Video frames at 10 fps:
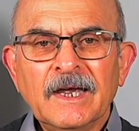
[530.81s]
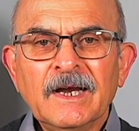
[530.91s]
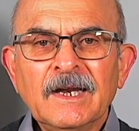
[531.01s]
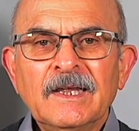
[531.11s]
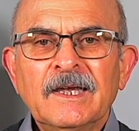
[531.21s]

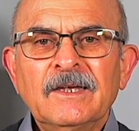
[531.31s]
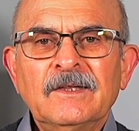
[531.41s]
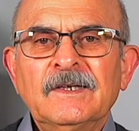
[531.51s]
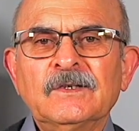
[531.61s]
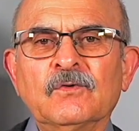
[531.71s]
early
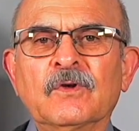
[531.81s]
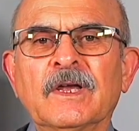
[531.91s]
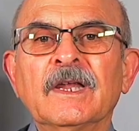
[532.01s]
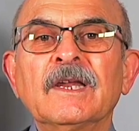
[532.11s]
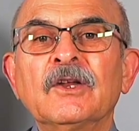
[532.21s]
80s or
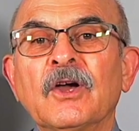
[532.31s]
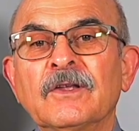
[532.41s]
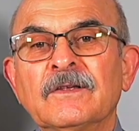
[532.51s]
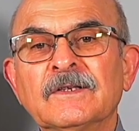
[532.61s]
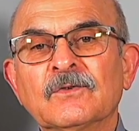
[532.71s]
early
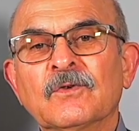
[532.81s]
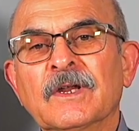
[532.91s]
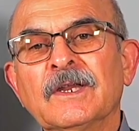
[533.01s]
90s or